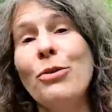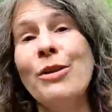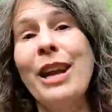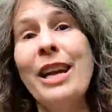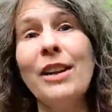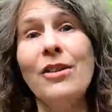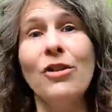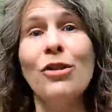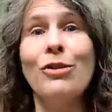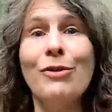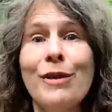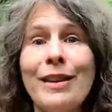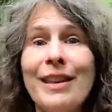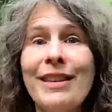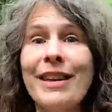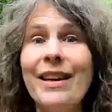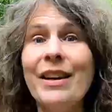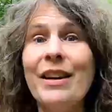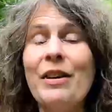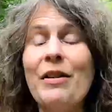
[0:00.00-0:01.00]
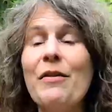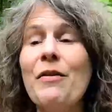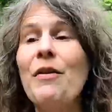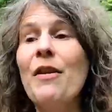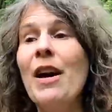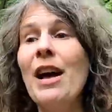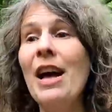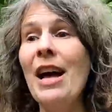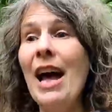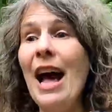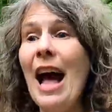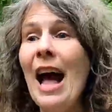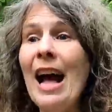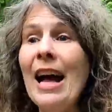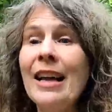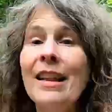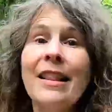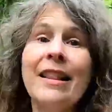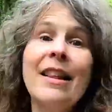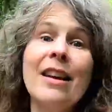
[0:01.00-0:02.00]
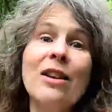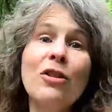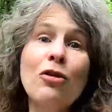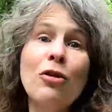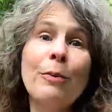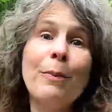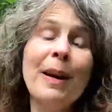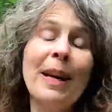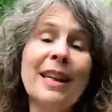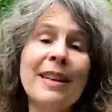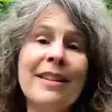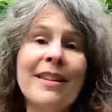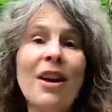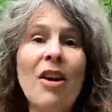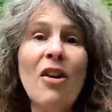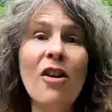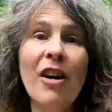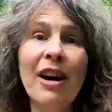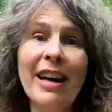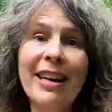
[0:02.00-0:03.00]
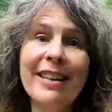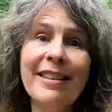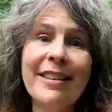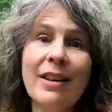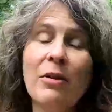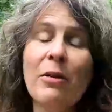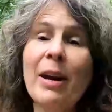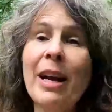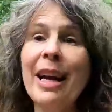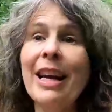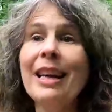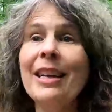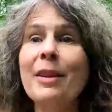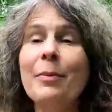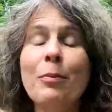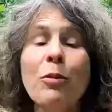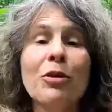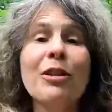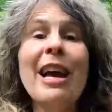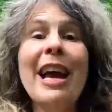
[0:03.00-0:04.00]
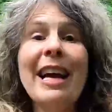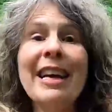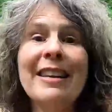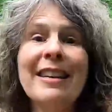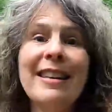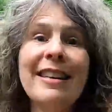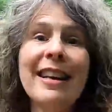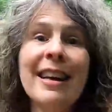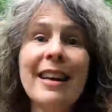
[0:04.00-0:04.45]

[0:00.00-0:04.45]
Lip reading: Nature Reserve and a SSSI, so it is protected